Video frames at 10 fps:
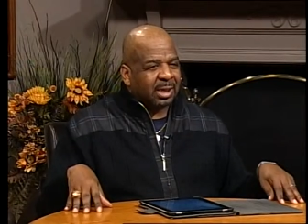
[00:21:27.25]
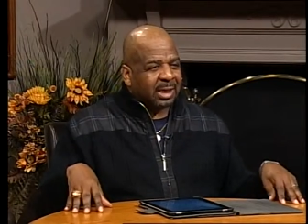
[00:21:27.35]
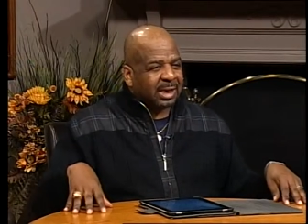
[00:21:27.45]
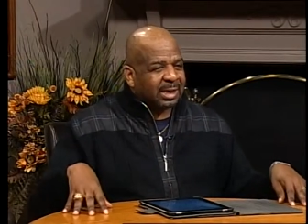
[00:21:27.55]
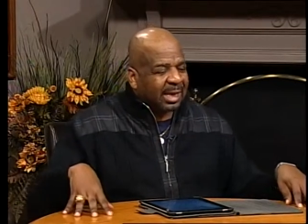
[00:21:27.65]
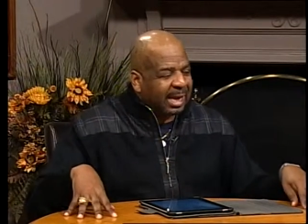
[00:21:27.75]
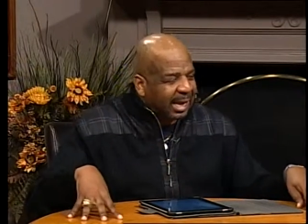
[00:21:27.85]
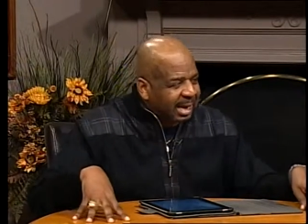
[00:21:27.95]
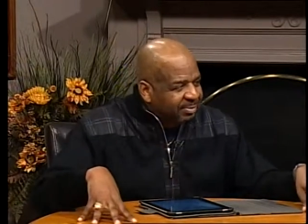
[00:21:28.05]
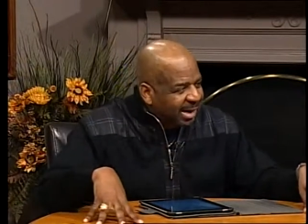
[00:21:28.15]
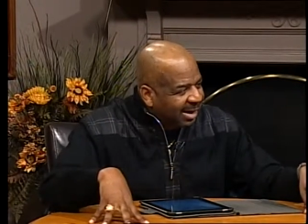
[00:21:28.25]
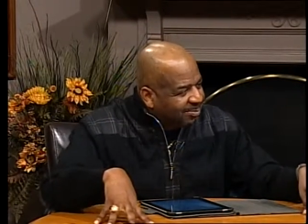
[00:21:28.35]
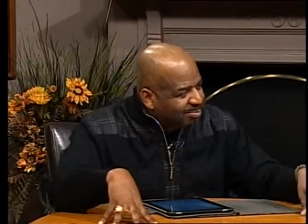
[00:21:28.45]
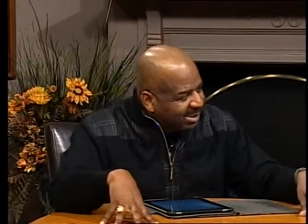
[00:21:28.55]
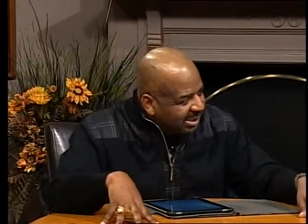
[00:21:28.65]
and have our
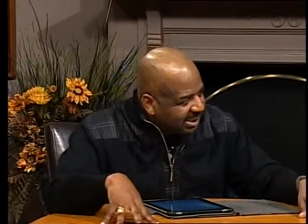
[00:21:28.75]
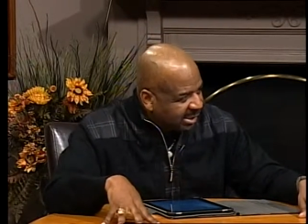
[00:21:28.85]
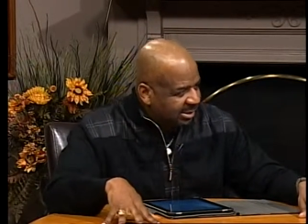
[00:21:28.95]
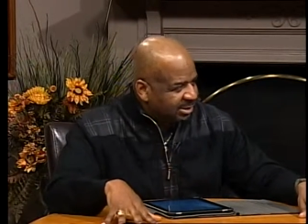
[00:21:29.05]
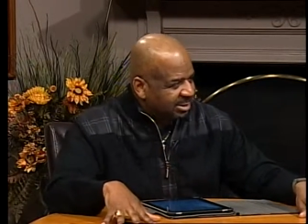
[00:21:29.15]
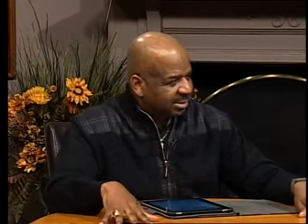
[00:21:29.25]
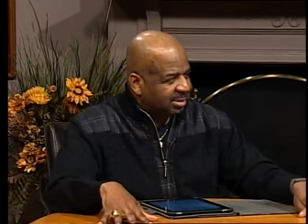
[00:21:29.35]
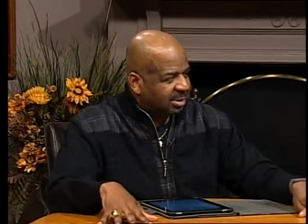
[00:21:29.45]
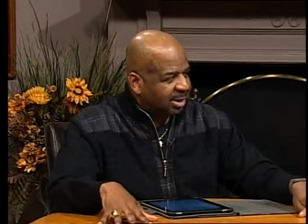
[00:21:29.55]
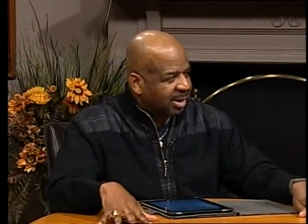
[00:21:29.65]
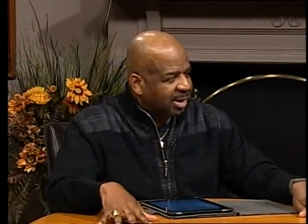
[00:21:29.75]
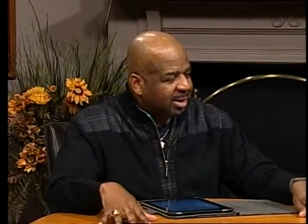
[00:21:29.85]
being. Yeah. Okay?